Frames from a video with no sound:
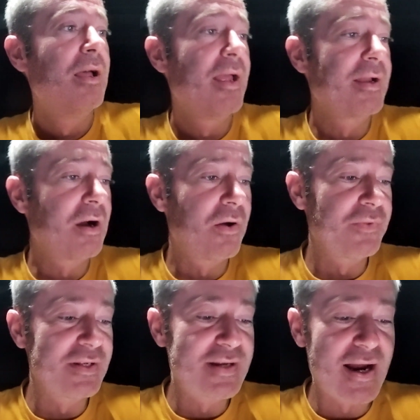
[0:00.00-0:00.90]
and called
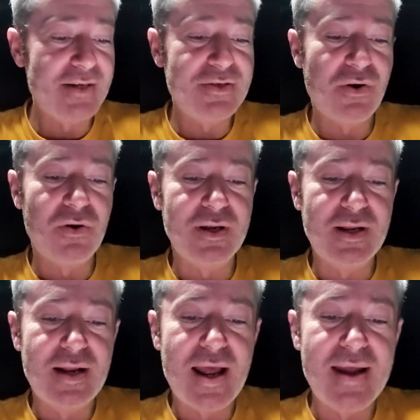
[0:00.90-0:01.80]
the attack
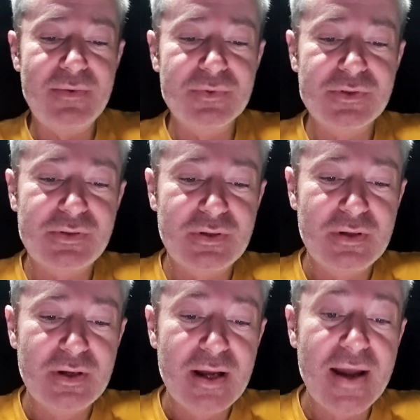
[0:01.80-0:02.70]
targeted. Hate was
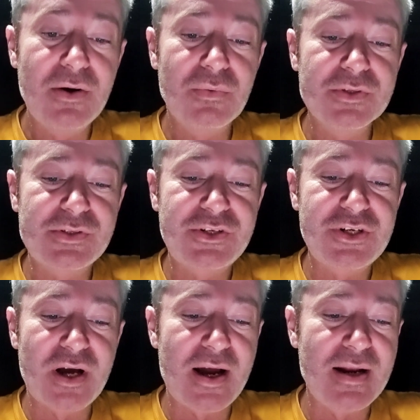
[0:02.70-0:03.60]
Hale was
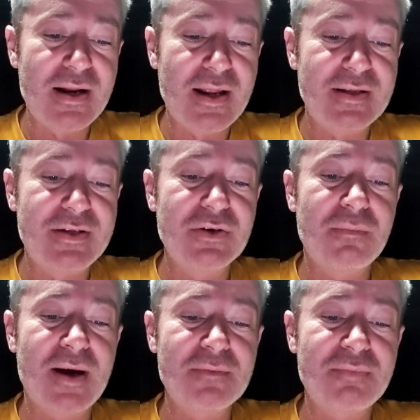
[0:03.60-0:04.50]
shot and
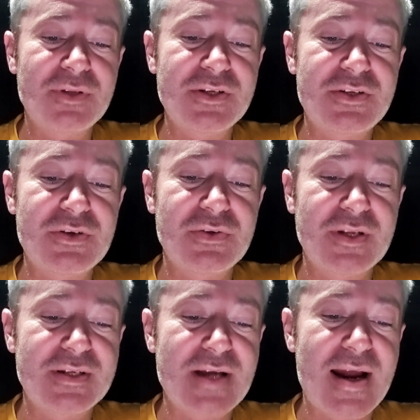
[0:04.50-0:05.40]
killed by the police during
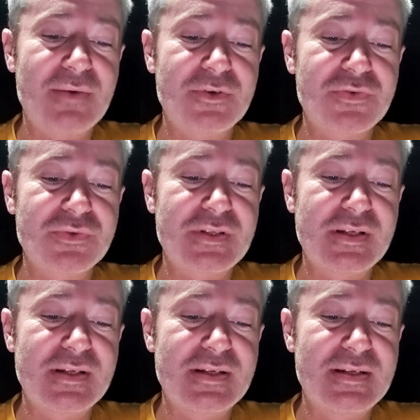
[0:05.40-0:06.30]
the attack, which was
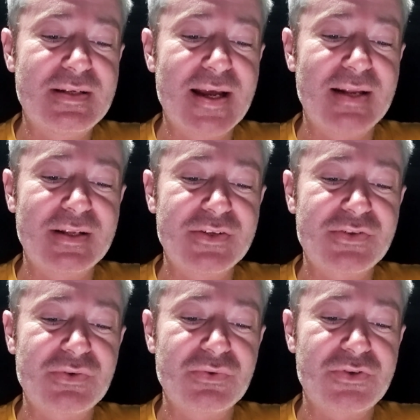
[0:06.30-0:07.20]
the deadliest
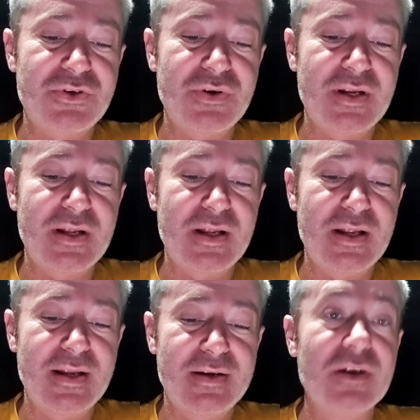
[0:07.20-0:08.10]
school shooting
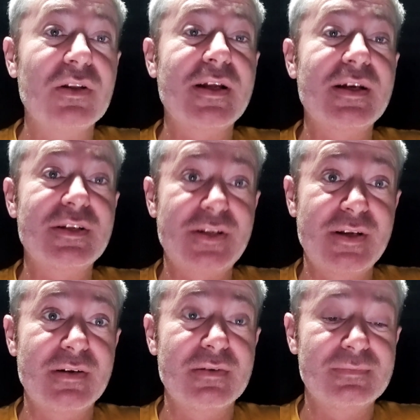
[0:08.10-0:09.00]
in nearly a
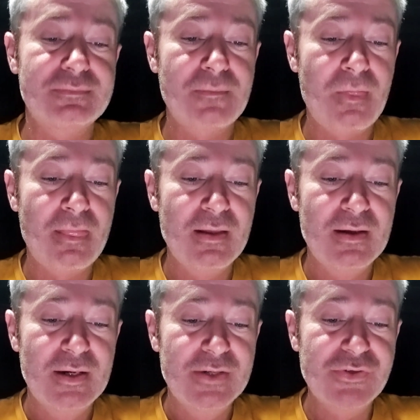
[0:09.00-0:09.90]
year.
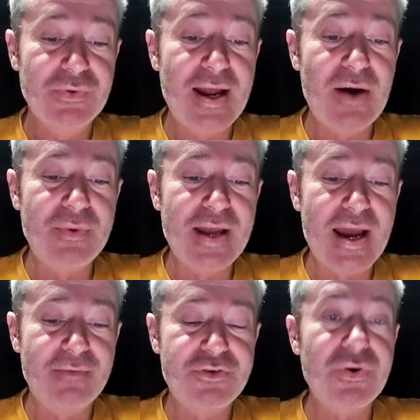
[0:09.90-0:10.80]
So now we
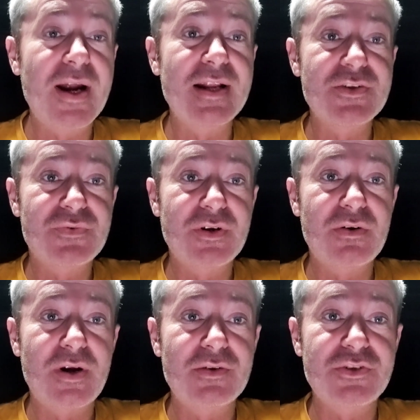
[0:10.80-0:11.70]
have trannies running
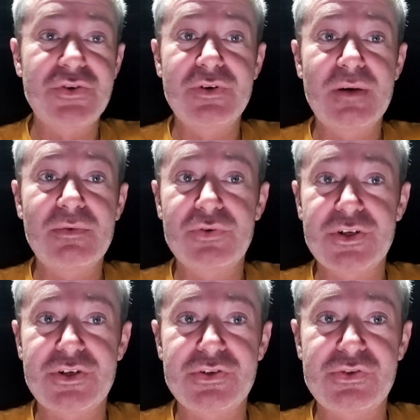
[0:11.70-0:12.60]
around shooting up
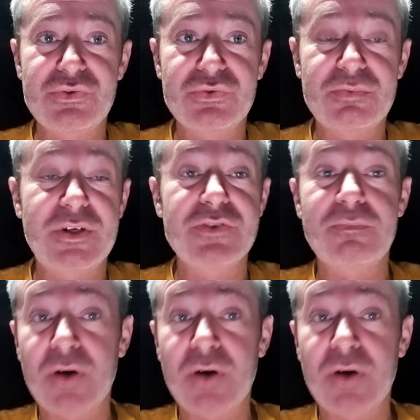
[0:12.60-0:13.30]
Christian schools because